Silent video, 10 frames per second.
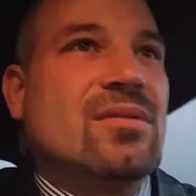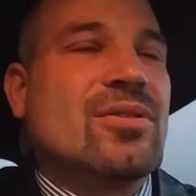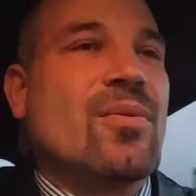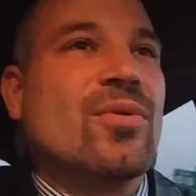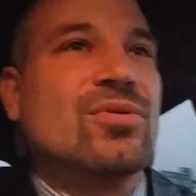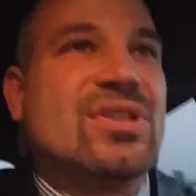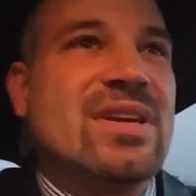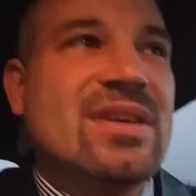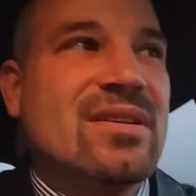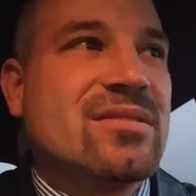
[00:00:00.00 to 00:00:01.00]
The
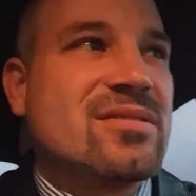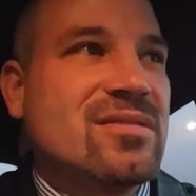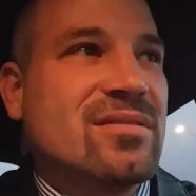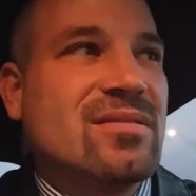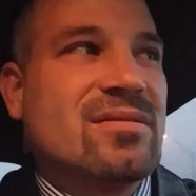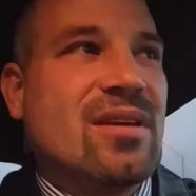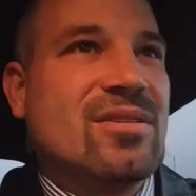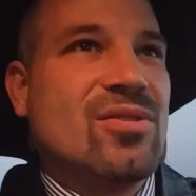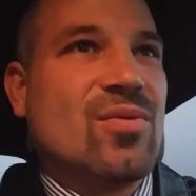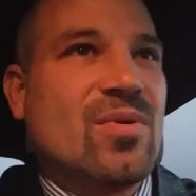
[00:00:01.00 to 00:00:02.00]
routines
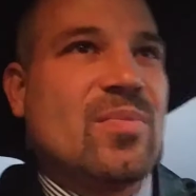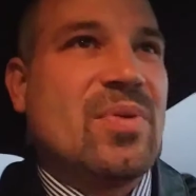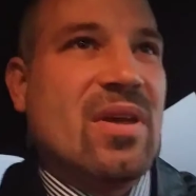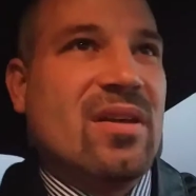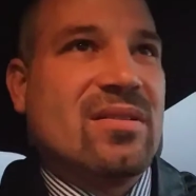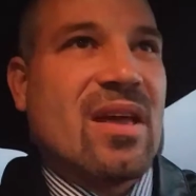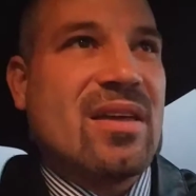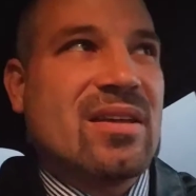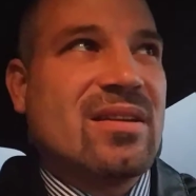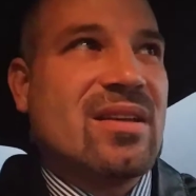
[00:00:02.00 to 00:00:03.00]
that you repeat
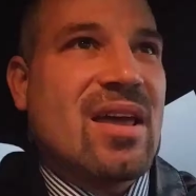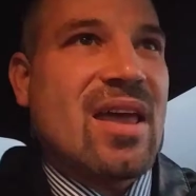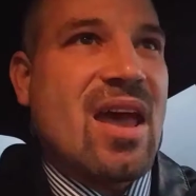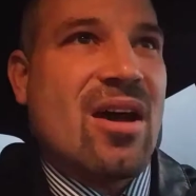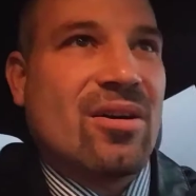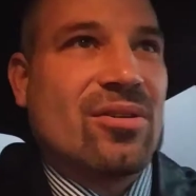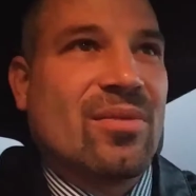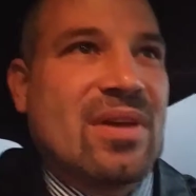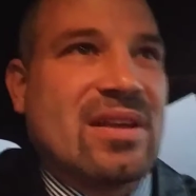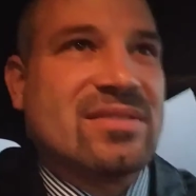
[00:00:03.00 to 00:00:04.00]
day in and day out,
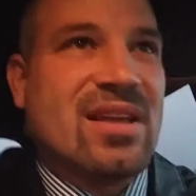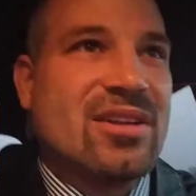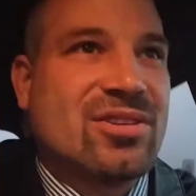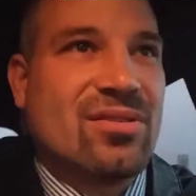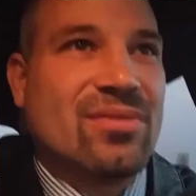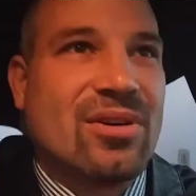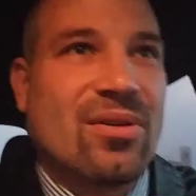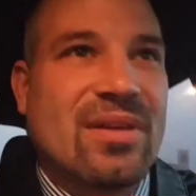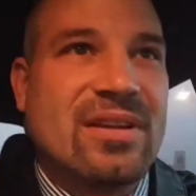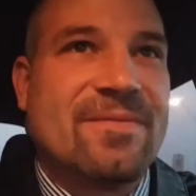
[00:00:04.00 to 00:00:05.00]
are they intentional and
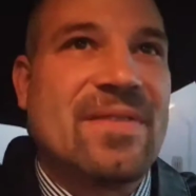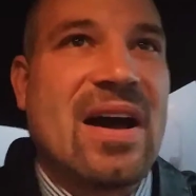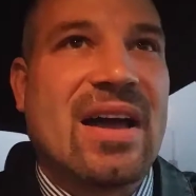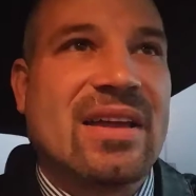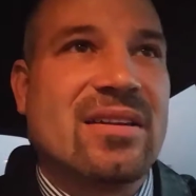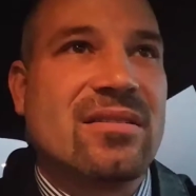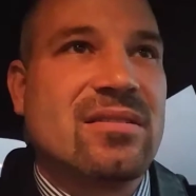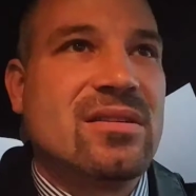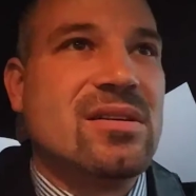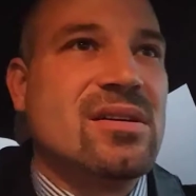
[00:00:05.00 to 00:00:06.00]
are they defined?
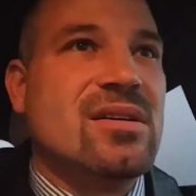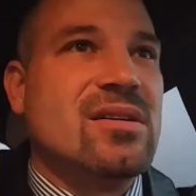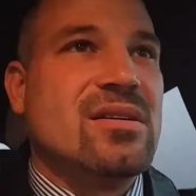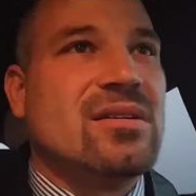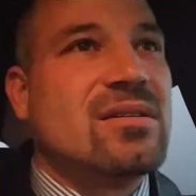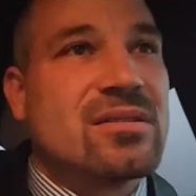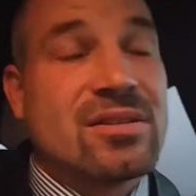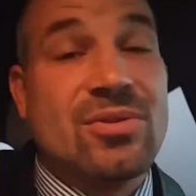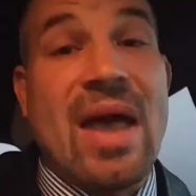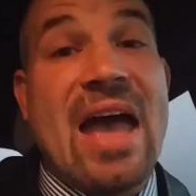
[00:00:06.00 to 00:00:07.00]

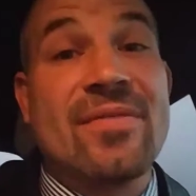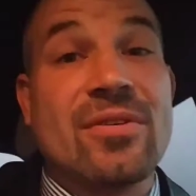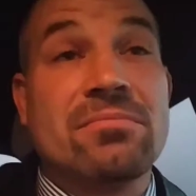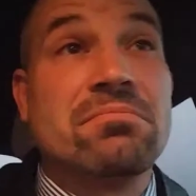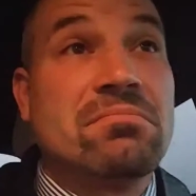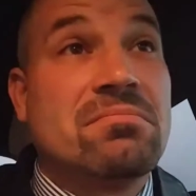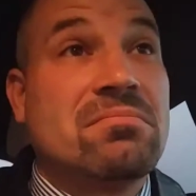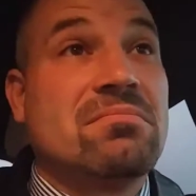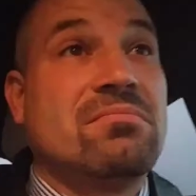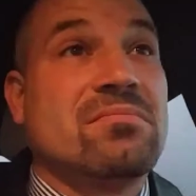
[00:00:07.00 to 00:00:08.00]
Because you have them.
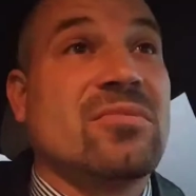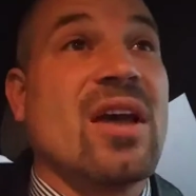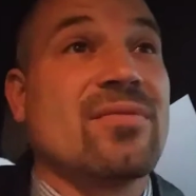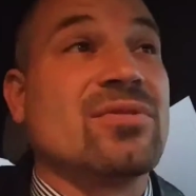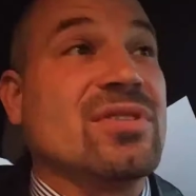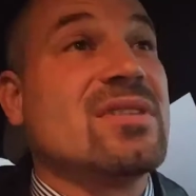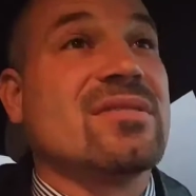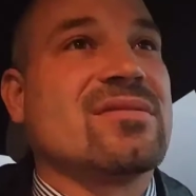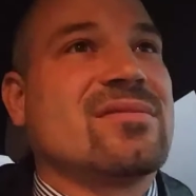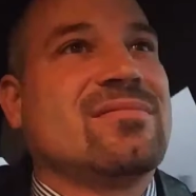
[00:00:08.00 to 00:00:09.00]
You have
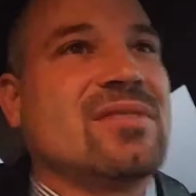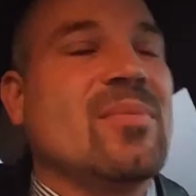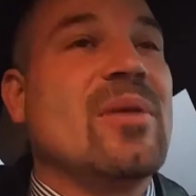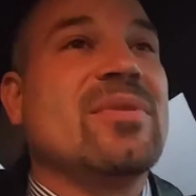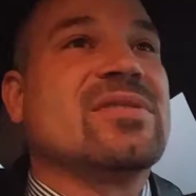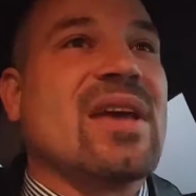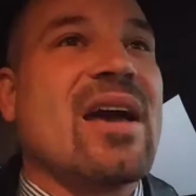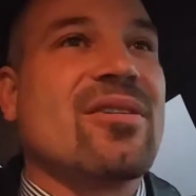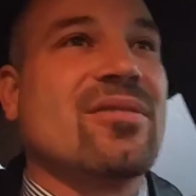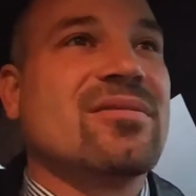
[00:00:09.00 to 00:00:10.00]
routines. They may be
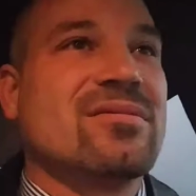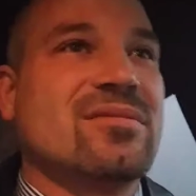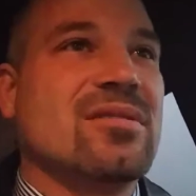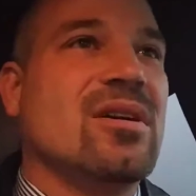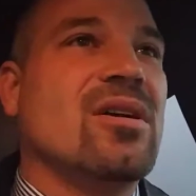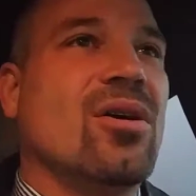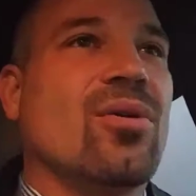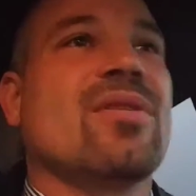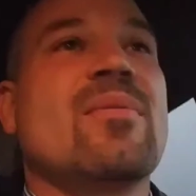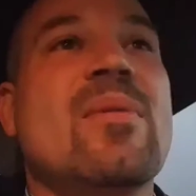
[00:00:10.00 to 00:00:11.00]
scattered
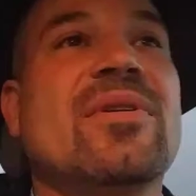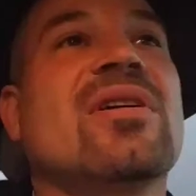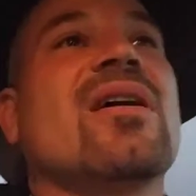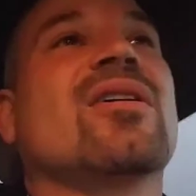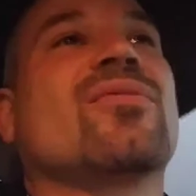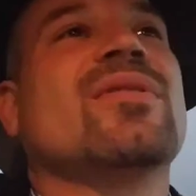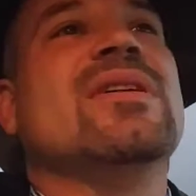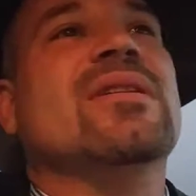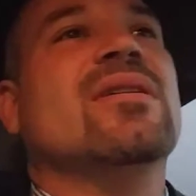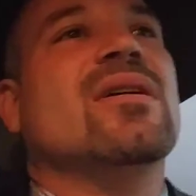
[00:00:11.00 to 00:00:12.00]
or they may be
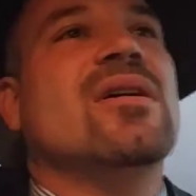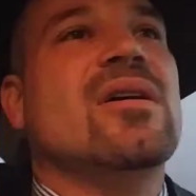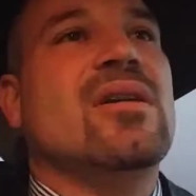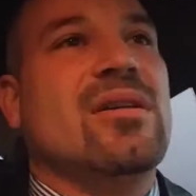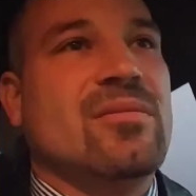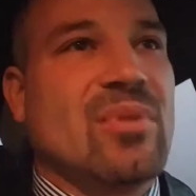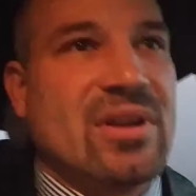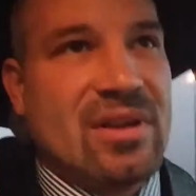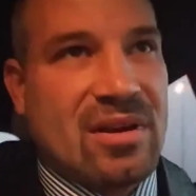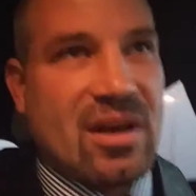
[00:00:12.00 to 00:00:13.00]
concrete,
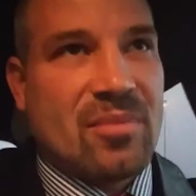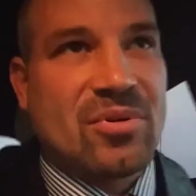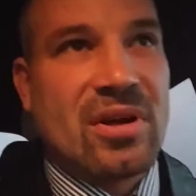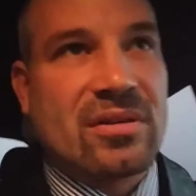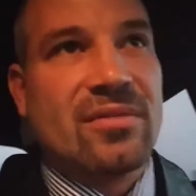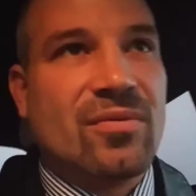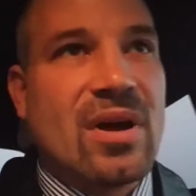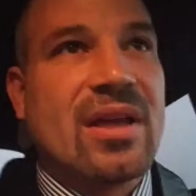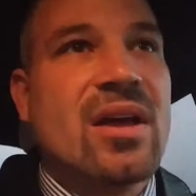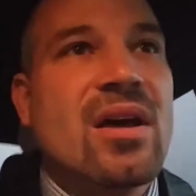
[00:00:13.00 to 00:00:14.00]
but in a non-productive
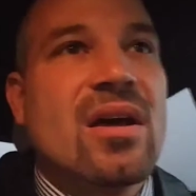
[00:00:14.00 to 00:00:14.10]
way.